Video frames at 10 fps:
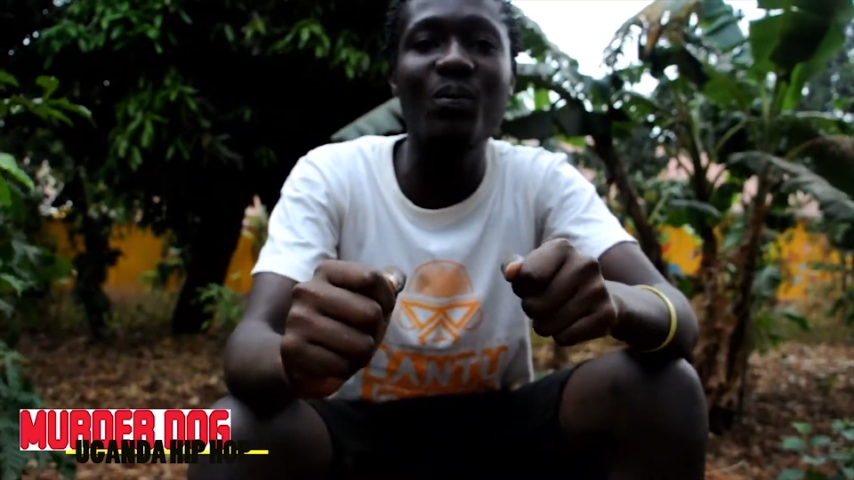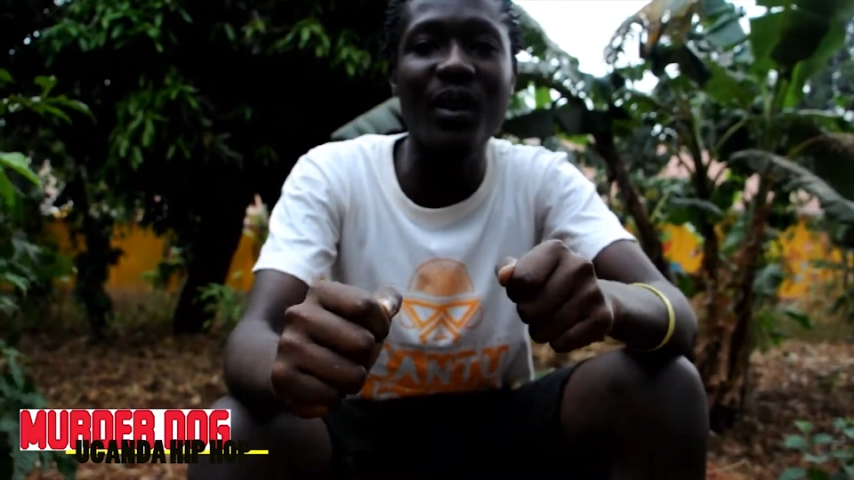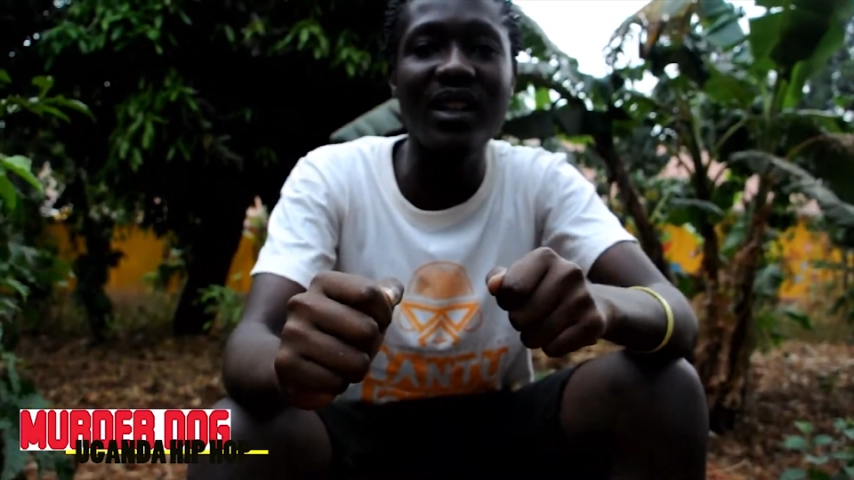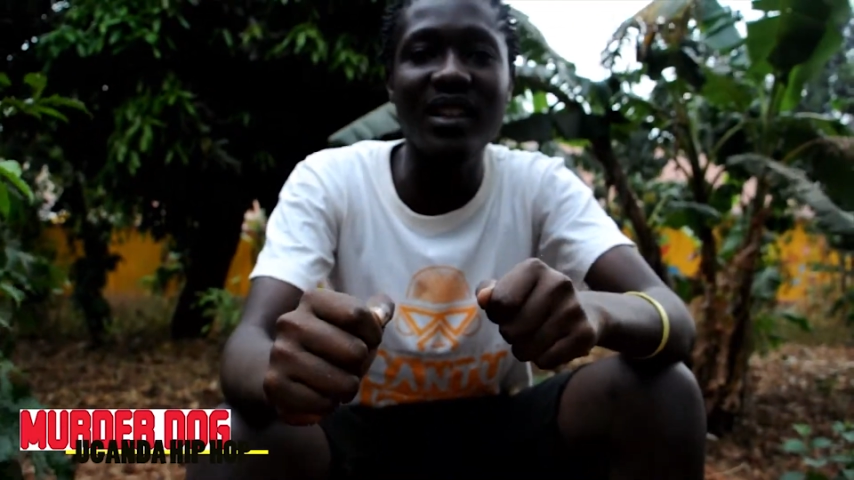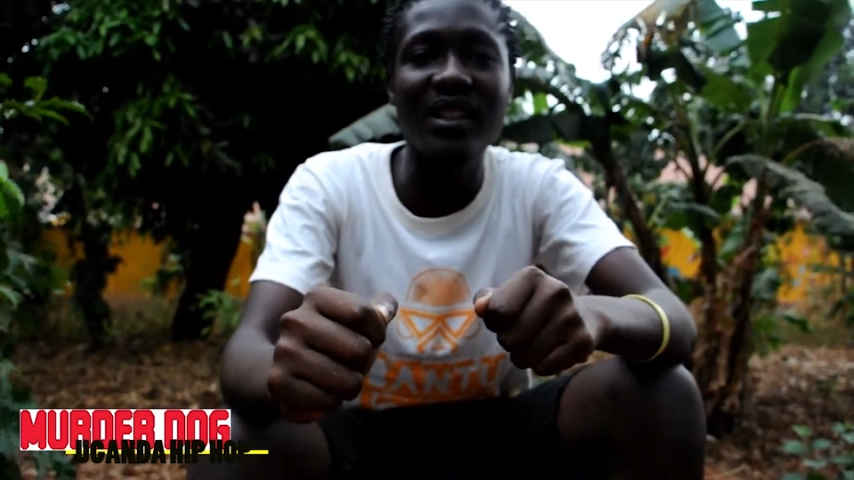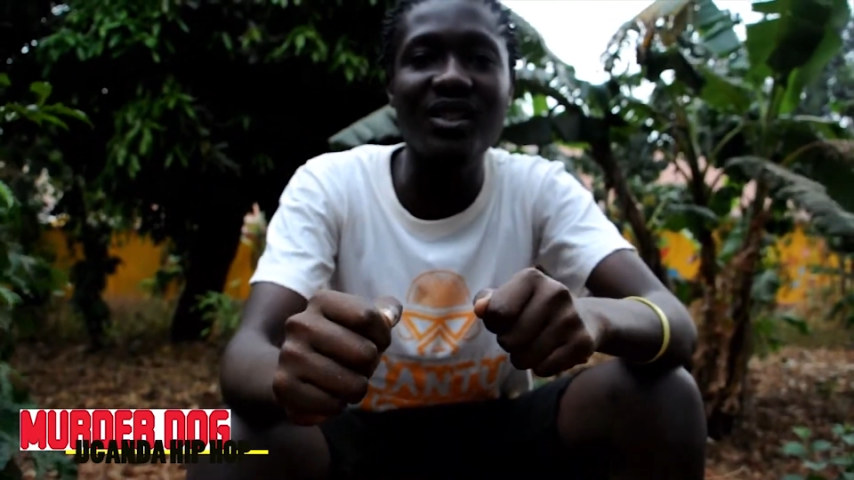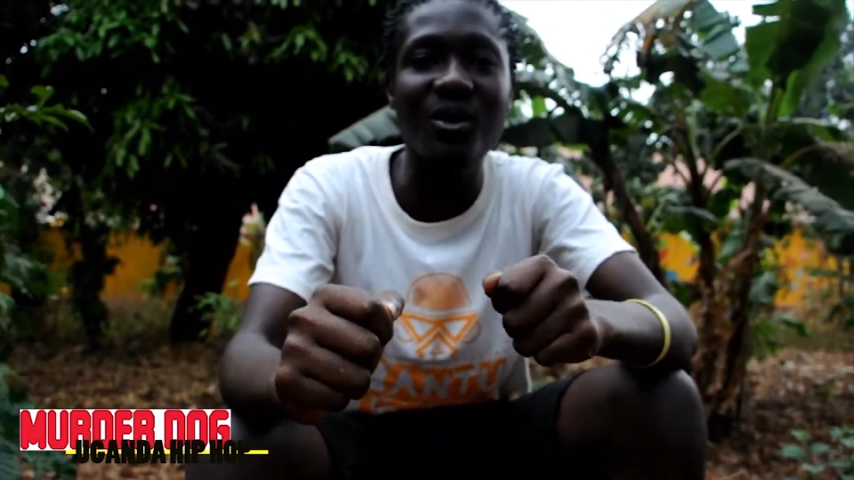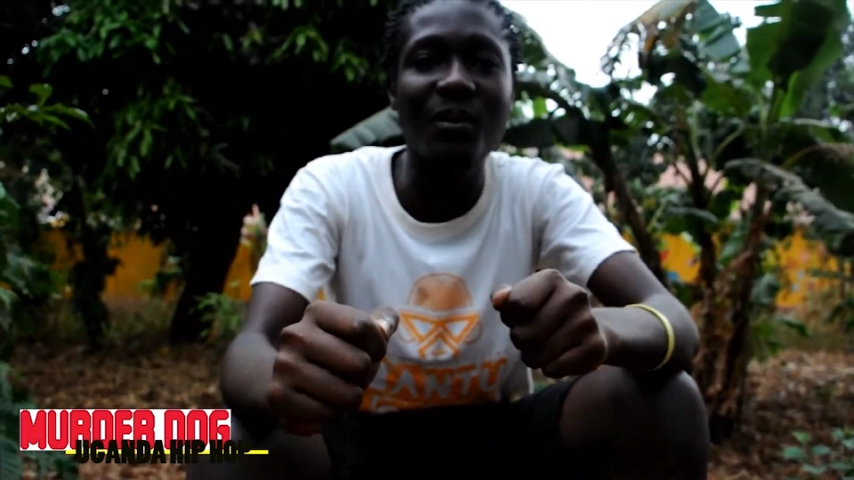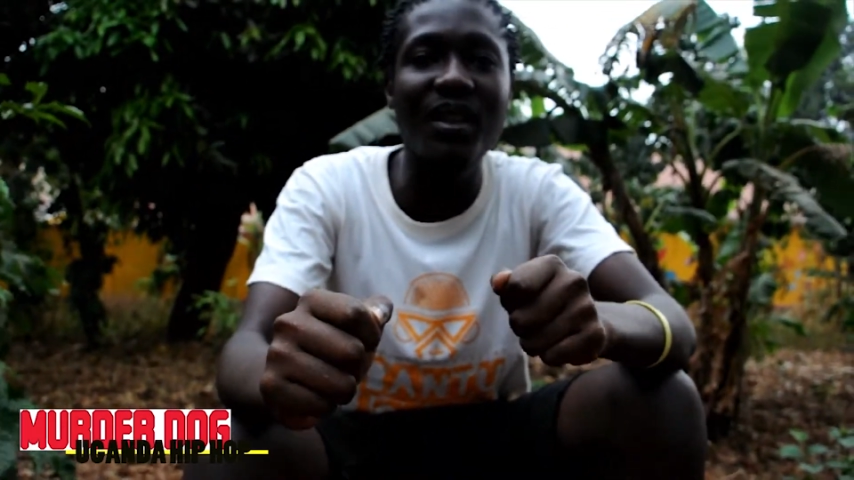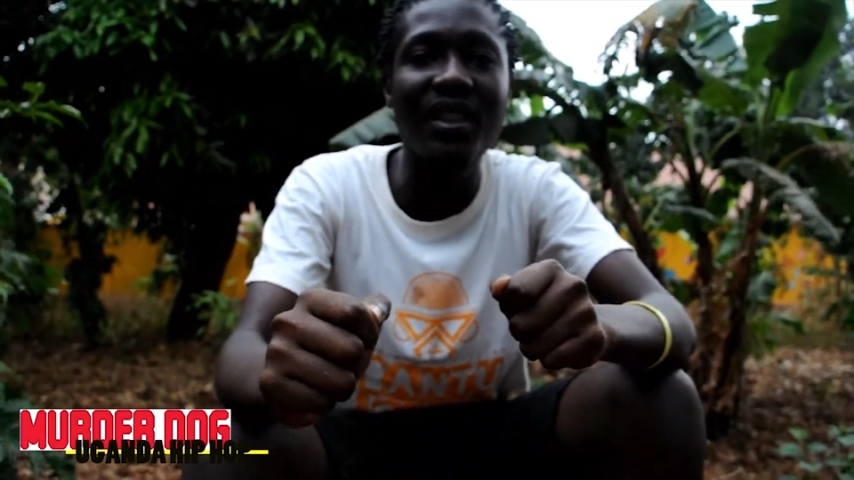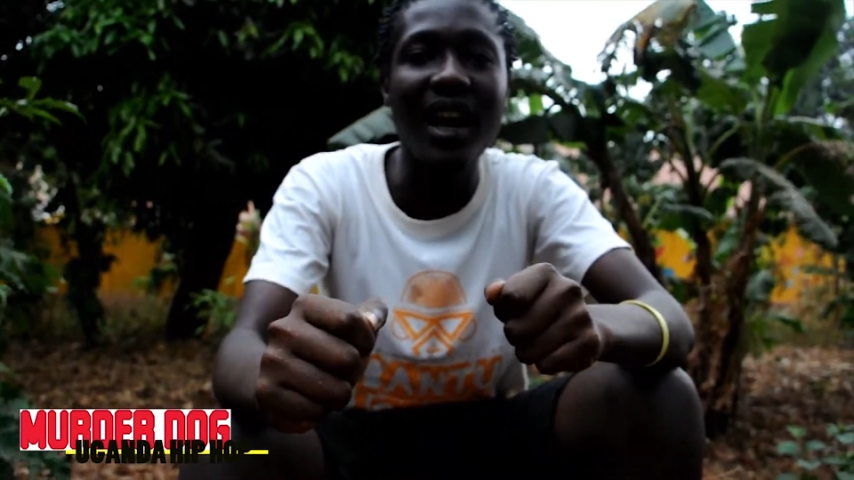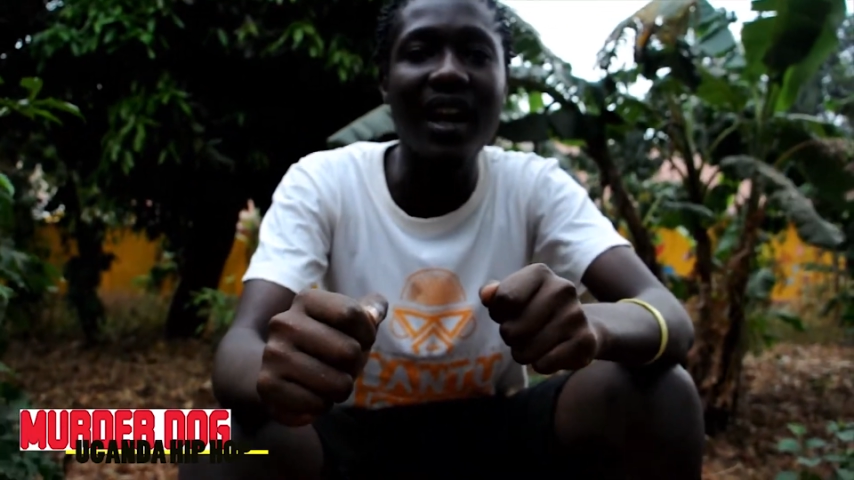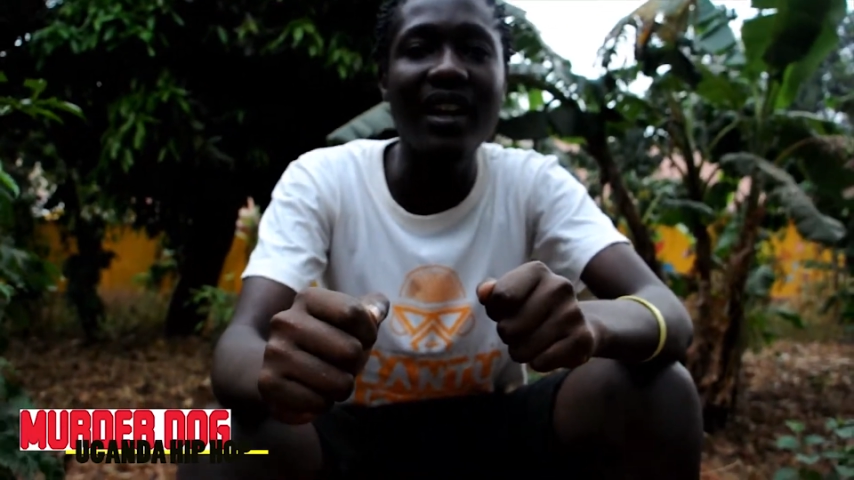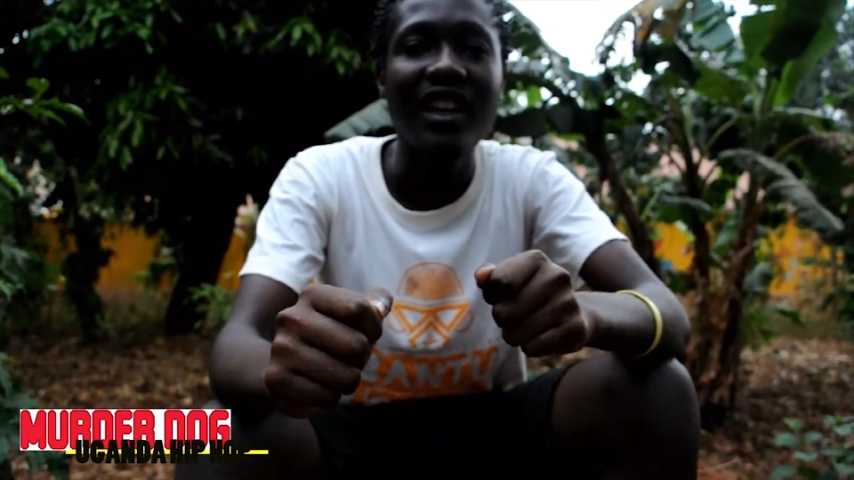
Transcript: presence to be there